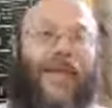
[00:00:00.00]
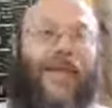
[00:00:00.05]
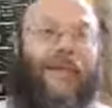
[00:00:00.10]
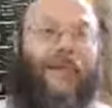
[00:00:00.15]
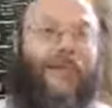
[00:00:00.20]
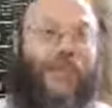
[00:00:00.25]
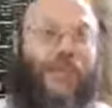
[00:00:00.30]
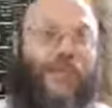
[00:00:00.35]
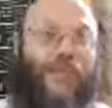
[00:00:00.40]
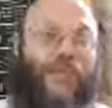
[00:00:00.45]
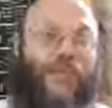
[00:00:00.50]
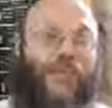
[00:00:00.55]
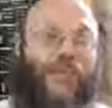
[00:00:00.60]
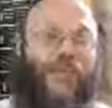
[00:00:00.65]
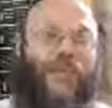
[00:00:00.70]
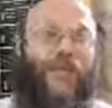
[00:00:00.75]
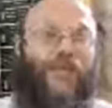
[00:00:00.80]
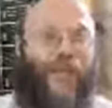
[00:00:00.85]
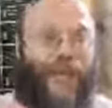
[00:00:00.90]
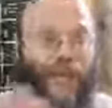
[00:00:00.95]
people,
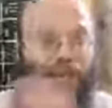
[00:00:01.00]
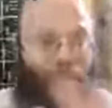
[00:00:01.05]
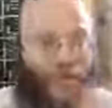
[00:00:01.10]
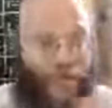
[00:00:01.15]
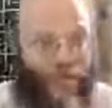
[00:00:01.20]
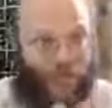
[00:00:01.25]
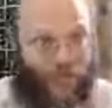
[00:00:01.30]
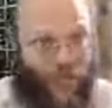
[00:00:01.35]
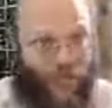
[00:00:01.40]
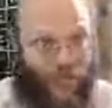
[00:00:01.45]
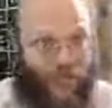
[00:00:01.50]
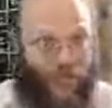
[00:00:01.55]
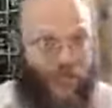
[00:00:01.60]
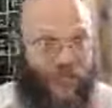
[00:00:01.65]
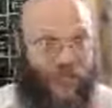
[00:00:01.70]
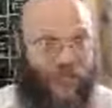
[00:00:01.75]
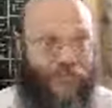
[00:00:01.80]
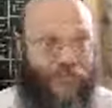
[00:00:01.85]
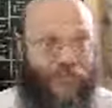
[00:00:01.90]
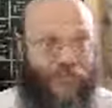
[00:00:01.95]
they make a choice,
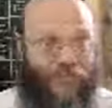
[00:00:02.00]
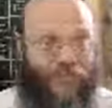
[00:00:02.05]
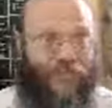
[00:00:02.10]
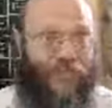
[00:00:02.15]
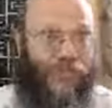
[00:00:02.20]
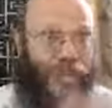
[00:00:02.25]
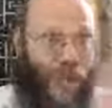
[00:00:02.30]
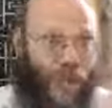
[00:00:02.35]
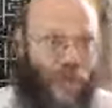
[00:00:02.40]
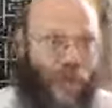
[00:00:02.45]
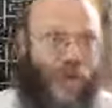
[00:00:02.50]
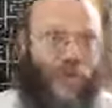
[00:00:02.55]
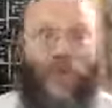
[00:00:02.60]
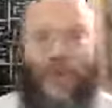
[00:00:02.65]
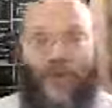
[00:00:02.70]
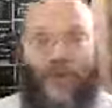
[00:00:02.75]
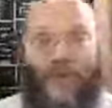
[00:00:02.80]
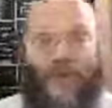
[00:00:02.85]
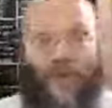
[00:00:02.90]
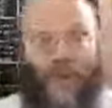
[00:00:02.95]
one way
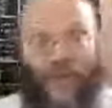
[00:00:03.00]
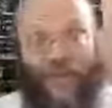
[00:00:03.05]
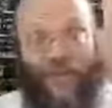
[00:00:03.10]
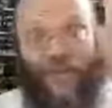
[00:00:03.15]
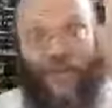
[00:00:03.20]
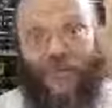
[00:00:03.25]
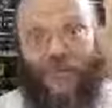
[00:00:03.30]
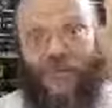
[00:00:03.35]
or the other,